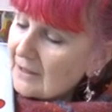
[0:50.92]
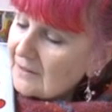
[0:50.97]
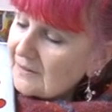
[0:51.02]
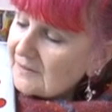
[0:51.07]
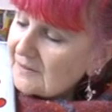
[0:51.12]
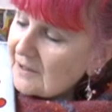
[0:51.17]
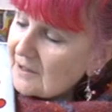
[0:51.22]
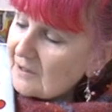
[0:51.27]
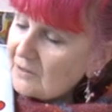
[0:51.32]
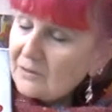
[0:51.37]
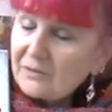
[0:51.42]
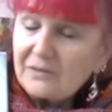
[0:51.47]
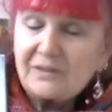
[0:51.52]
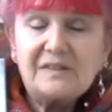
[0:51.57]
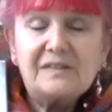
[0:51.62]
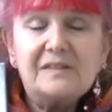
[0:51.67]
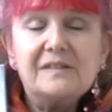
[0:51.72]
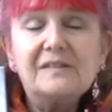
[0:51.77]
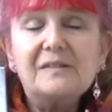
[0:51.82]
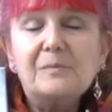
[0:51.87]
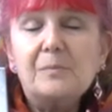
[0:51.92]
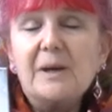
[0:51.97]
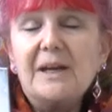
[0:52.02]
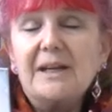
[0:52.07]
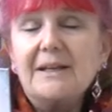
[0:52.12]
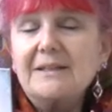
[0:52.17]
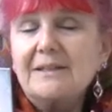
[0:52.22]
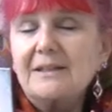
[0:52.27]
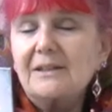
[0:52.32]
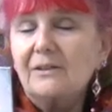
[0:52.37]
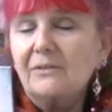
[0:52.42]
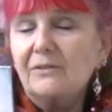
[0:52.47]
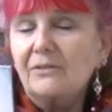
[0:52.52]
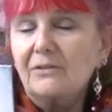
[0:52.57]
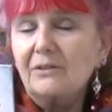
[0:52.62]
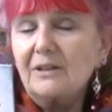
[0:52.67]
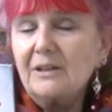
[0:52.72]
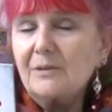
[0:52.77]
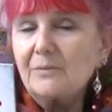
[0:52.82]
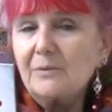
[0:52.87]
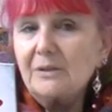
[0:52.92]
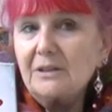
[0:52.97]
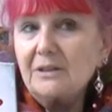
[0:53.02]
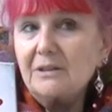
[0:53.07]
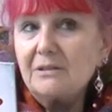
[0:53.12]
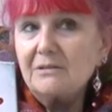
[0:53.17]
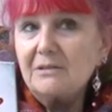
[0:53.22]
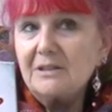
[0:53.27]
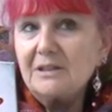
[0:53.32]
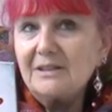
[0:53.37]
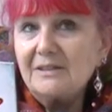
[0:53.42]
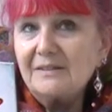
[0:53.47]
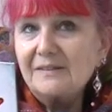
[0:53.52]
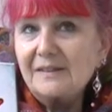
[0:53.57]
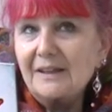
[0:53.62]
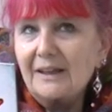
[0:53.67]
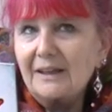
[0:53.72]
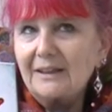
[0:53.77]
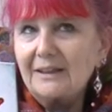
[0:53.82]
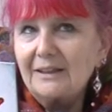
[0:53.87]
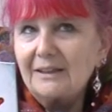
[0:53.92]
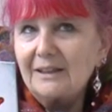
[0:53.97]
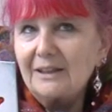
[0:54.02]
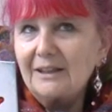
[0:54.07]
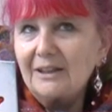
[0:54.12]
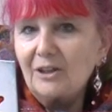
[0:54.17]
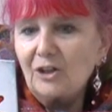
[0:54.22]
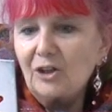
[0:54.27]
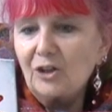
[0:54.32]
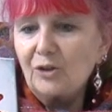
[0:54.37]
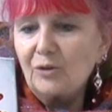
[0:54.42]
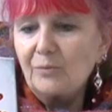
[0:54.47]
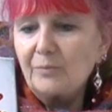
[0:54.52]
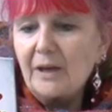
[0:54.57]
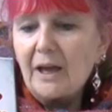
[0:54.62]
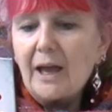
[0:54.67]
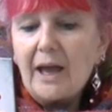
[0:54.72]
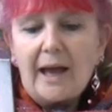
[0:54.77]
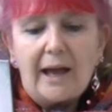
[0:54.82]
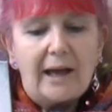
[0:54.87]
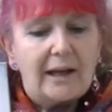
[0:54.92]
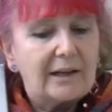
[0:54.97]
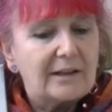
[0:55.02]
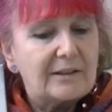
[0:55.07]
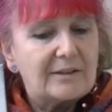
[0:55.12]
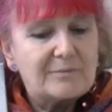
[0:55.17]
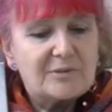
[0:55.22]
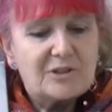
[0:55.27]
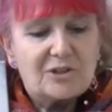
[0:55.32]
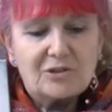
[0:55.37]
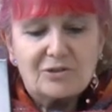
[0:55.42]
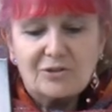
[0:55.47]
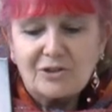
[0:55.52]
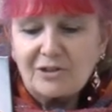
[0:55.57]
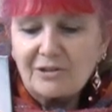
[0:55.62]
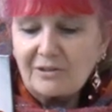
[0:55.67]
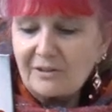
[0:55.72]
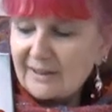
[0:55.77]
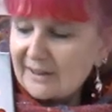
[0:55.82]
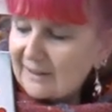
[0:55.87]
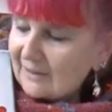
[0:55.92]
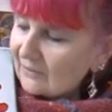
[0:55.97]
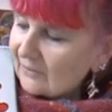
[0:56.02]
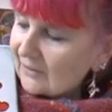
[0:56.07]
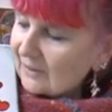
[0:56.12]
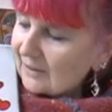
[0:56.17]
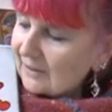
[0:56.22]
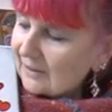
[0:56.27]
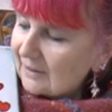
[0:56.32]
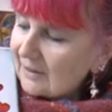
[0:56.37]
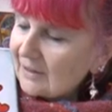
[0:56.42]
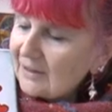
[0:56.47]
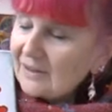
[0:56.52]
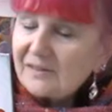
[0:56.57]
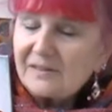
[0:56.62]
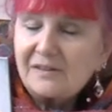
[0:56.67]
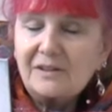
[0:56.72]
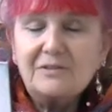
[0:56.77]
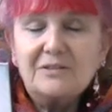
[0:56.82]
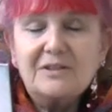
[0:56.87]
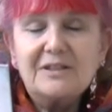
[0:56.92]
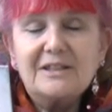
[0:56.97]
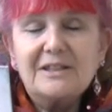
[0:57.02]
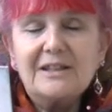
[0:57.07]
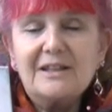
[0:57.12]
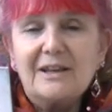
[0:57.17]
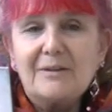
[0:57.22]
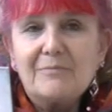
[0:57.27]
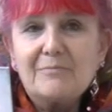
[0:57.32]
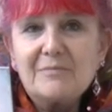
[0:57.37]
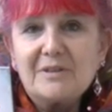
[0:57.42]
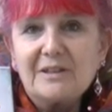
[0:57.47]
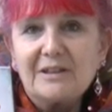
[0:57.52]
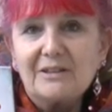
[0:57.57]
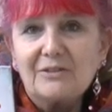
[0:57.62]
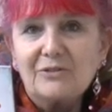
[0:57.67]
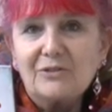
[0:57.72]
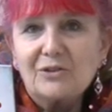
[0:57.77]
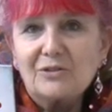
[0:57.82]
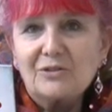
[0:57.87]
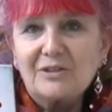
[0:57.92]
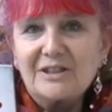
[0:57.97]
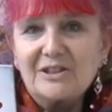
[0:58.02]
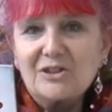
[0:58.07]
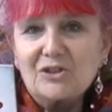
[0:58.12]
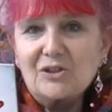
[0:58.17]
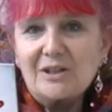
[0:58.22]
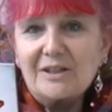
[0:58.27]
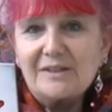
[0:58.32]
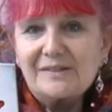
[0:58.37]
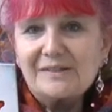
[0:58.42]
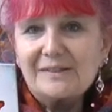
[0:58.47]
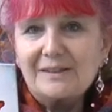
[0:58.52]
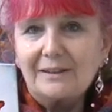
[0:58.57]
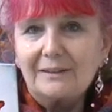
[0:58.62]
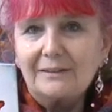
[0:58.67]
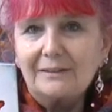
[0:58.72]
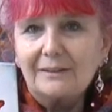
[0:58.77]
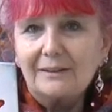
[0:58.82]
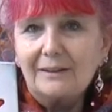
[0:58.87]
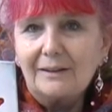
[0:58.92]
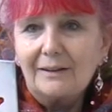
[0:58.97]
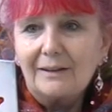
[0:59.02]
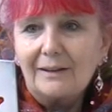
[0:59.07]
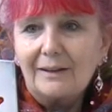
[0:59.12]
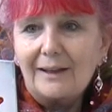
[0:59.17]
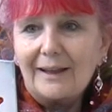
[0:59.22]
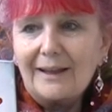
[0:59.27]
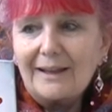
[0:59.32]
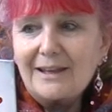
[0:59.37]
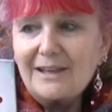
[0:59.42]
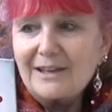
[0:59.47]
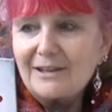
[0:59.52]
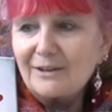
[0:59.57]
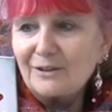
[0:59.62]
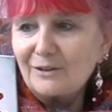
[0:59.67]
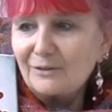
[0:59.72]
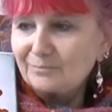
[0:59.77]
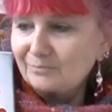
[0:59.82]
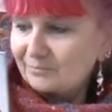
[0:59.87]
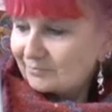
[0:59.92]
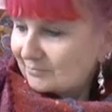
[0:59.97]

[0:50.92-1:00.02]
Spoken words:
So this is a painting for anyone who needs that in their home. And I'm sure you're out there. So DM me if you're interested. Thank you.